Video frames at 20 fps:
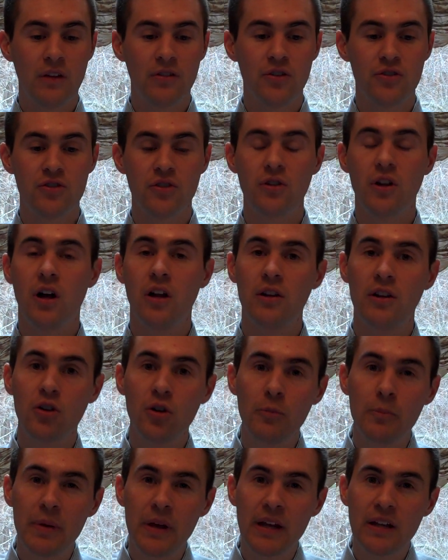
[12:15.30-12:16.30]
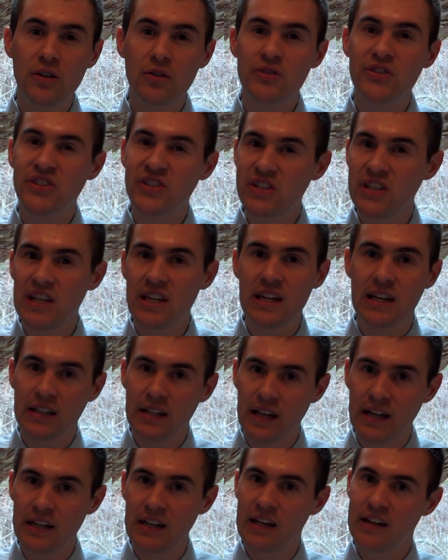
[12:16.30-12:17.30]
There's a little bit you'll see,
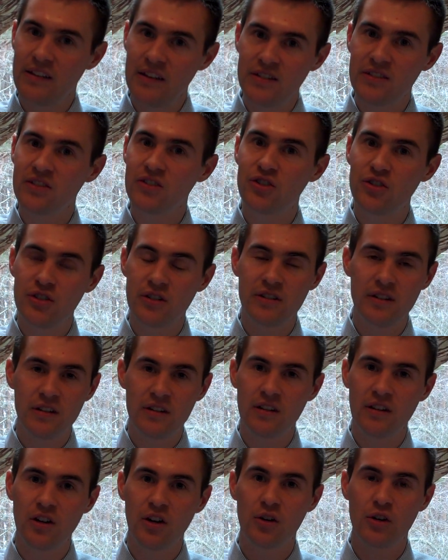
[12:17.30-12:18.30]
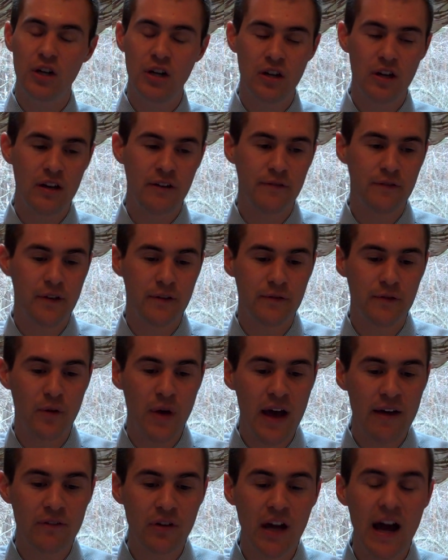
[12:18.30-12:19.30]
and this is, if you
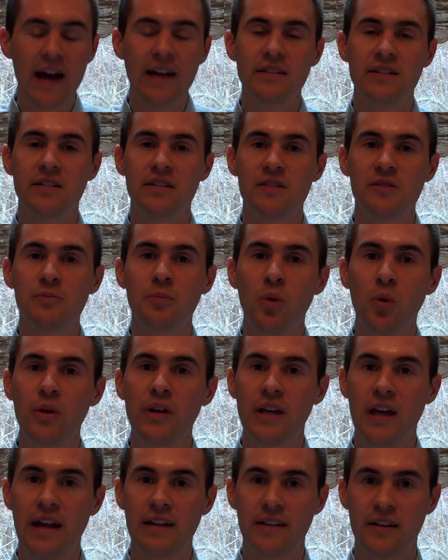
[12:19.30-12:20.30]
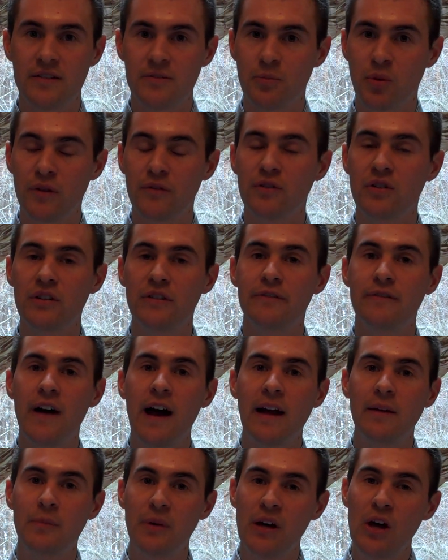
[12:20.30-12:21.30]
haven't gotten to this point yet, that's perfectly
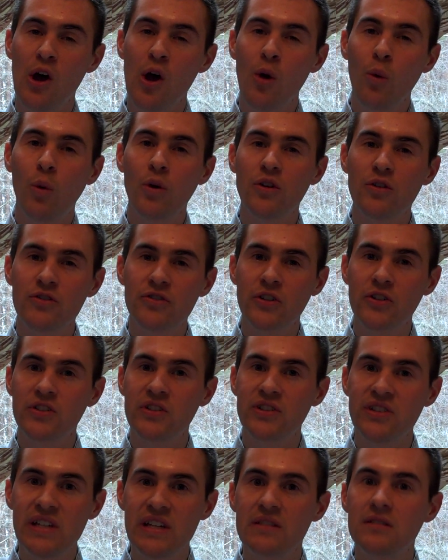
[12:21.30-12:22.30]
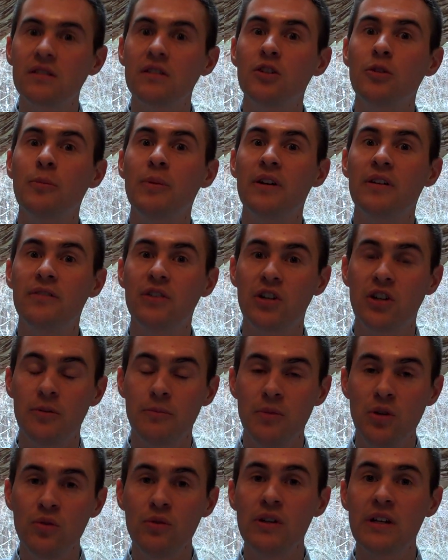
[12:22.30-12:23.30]
fine, but what you'll start to see is a little bit of a
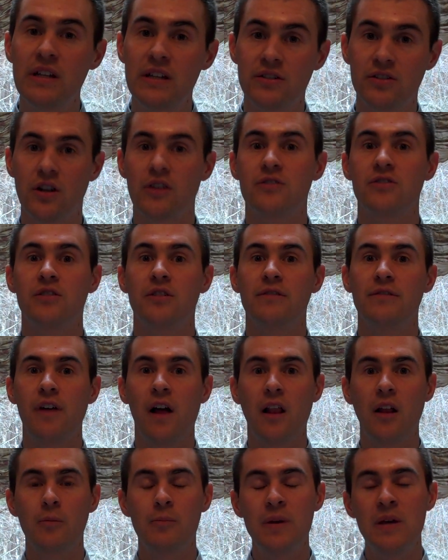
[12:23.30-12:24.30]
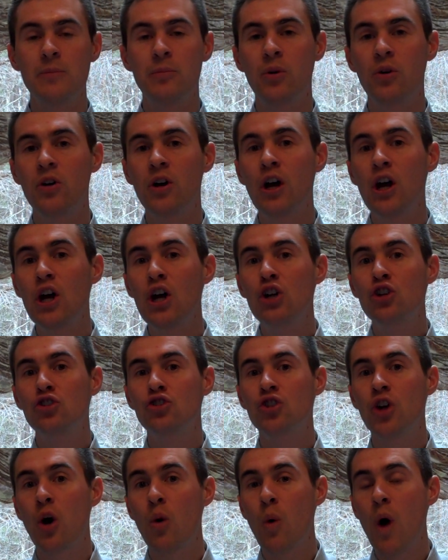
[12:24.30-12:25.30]
community starts to develop. People
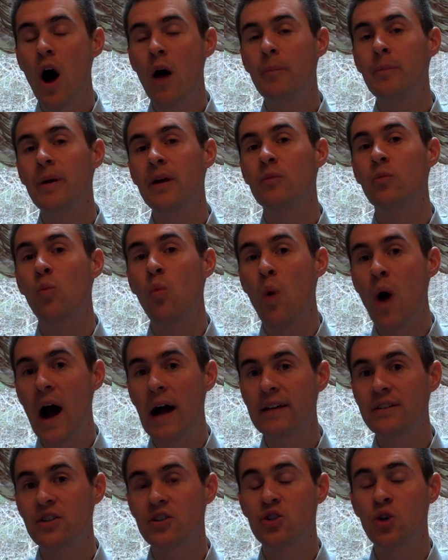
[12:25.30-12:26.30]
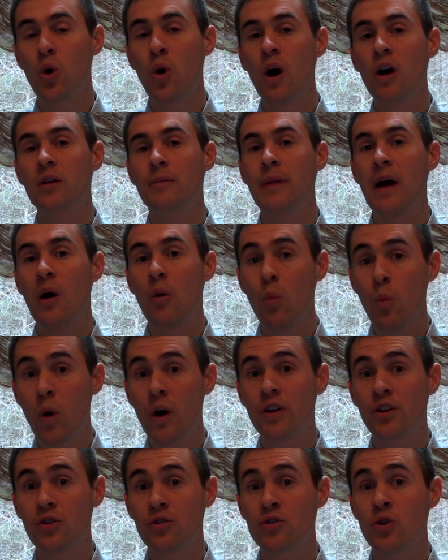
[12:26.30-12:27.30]
show up and want to talk about
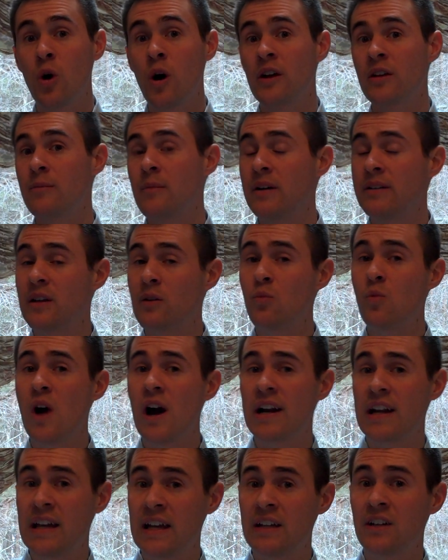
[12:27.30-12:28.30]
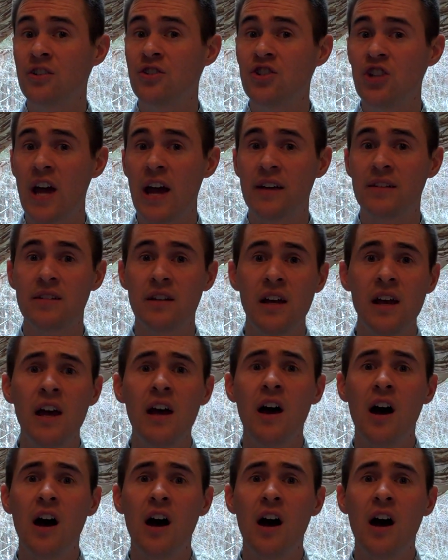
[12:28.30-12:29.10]
what you're talking about. They want to interject